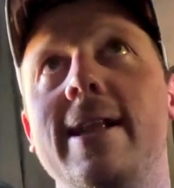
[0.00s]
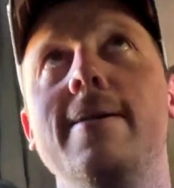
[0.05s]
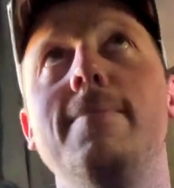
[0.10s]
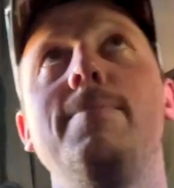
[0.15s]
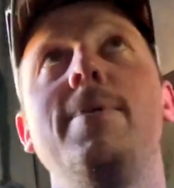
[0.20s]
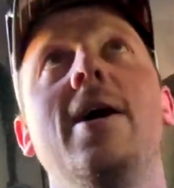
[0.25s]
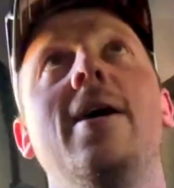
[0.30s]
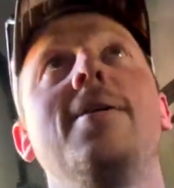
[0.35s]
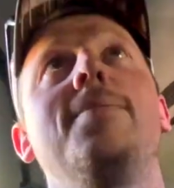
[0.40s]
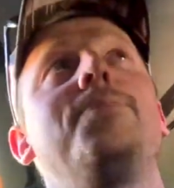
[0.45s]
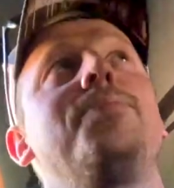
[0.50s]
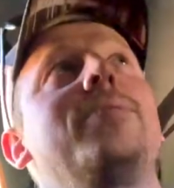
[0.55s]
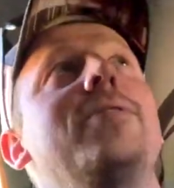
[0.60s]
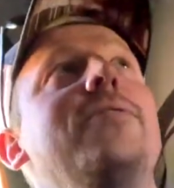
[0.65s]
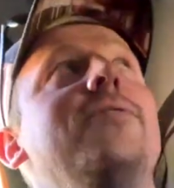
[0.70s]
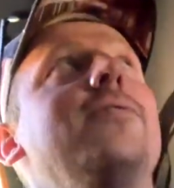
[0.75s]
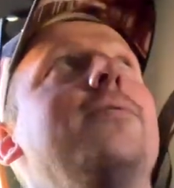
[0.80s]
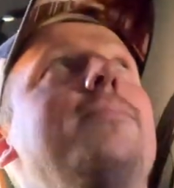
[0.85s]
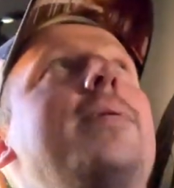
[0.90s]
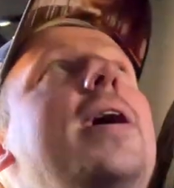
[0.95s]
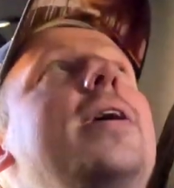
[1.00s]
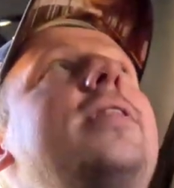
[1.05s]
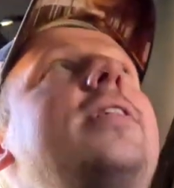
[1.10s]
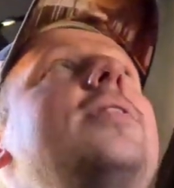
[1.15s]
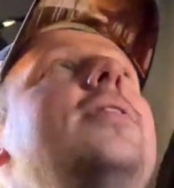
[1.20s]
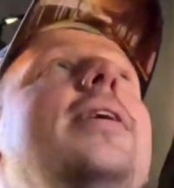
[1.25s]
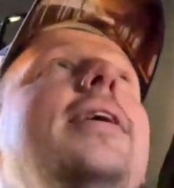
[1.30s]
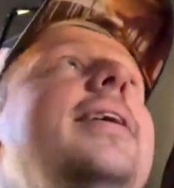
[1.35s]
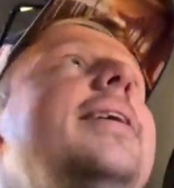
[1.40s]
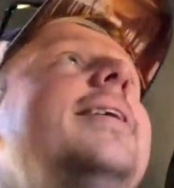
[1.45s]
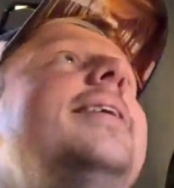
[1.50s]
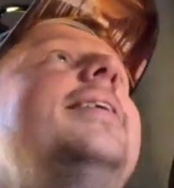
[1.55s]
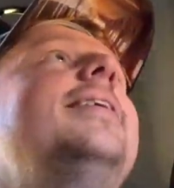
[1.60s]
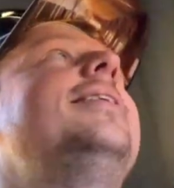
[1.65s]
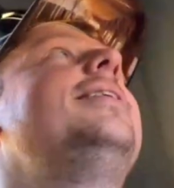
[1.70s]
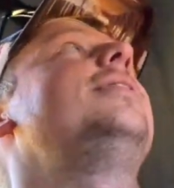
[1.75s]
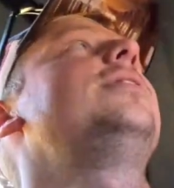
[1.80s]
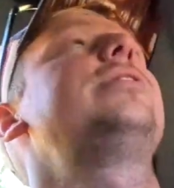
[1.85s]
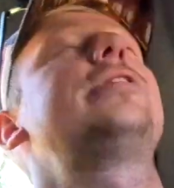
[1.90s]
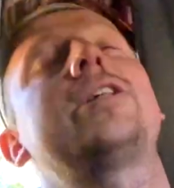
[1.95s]
in it. But basically,
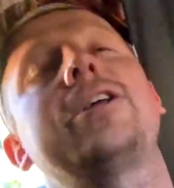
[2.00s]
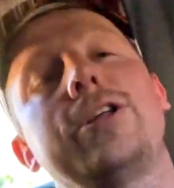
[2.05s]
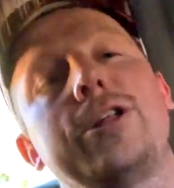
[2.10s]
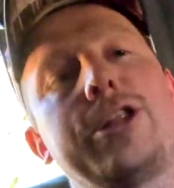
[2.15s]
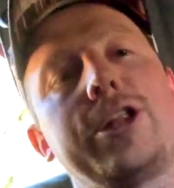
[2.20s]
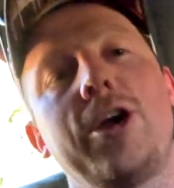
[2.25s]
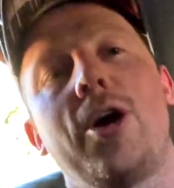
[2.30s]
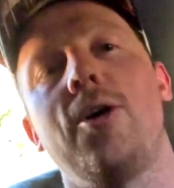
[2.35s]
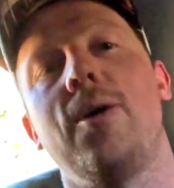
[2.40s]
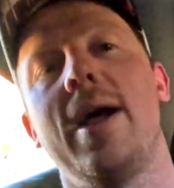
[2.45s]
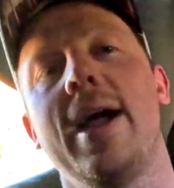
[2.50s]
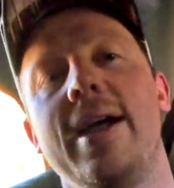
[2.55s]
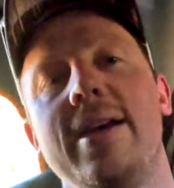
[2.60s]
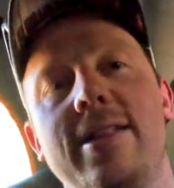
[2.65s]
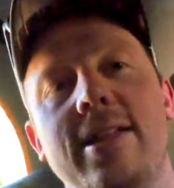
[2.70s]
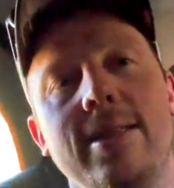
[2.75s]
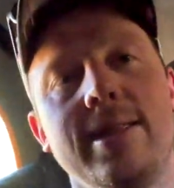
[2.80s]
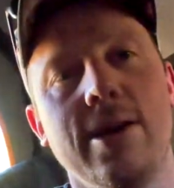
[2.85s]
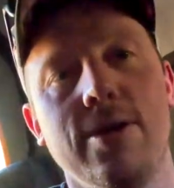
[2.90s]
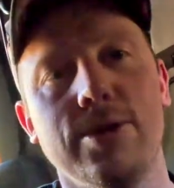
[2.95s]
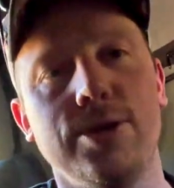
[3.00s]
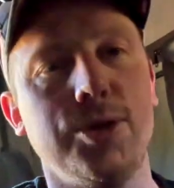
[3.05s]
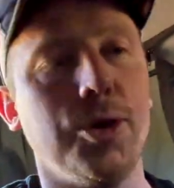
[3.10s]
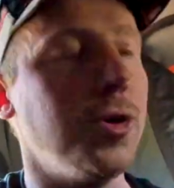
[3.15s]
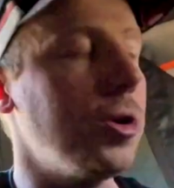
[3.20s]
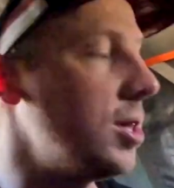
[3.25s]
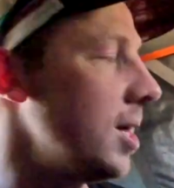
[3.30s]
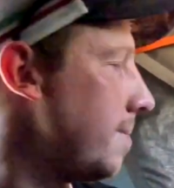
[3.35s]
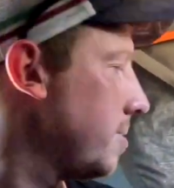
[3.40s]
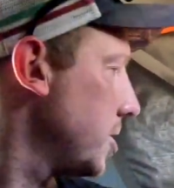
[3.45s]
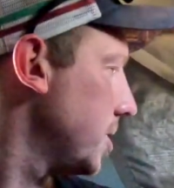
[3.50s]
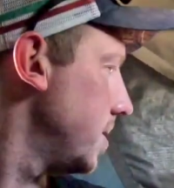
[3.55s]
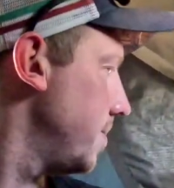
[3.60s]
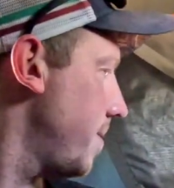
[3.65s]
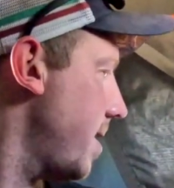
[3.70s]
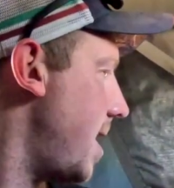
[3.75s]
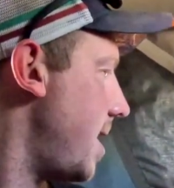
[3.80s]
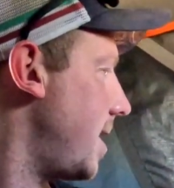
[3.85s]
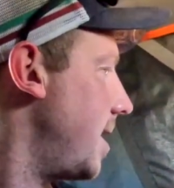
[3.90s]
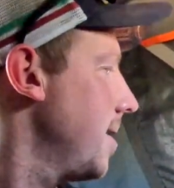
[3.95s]
it is so easy. There are 2 clips on the
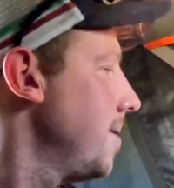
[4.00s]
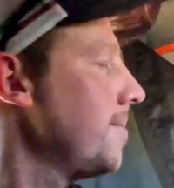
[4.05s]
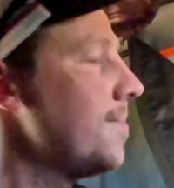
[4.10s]
back.